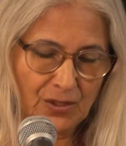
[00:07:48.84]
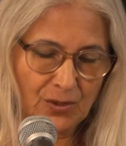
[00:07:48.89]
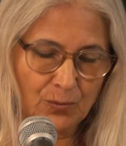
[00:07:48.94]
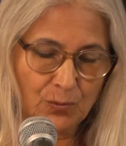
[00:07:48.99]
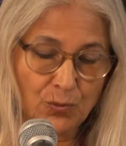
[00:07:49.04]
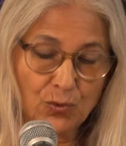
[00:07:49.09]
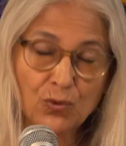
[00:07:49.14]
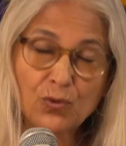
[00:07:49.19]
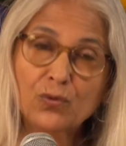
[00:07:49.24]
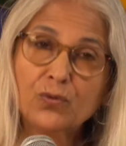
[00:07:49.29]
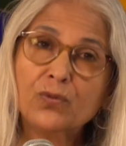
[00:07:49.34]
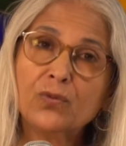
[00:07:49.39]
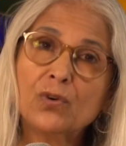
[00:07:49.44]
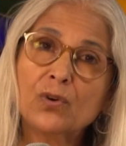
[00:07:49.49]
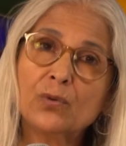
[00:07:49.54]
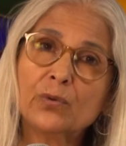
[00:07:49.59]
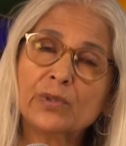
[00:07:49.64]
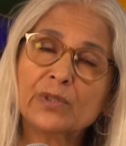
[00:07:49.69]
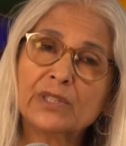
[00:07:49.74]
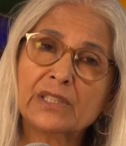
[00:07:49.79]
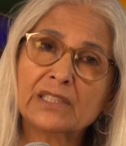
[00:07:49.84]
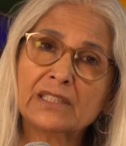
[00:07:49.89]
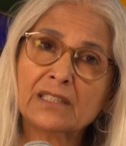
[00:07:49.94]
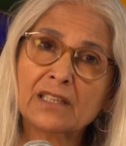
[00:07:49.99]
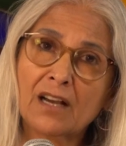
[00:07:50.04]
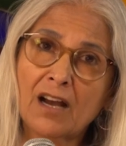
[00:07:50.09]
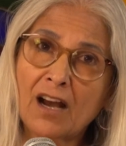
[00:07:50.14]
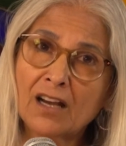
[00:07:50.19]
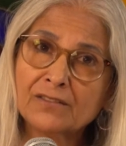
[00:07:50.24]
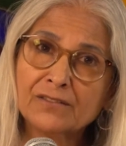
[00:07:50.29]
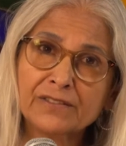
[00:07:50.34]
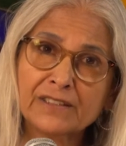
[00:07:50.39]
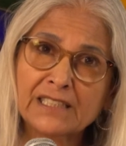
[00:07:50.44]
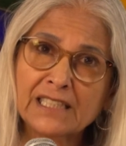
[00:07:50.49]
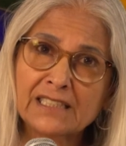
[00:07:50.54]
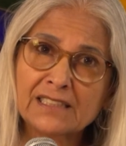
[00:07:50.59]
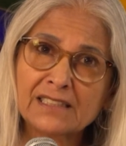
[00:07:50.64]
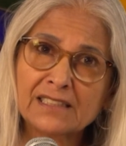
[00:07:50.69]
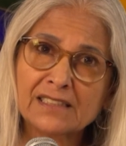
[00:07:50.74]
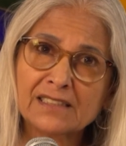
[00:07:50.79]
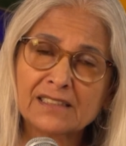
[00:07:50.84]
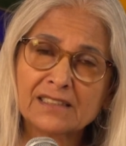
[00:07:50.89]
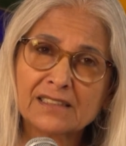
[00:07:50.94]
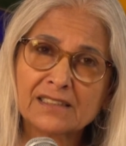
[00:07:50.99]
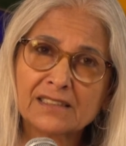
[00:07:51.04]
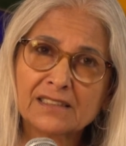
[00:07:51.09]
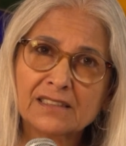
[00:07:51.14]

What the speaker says: Move forward with confidence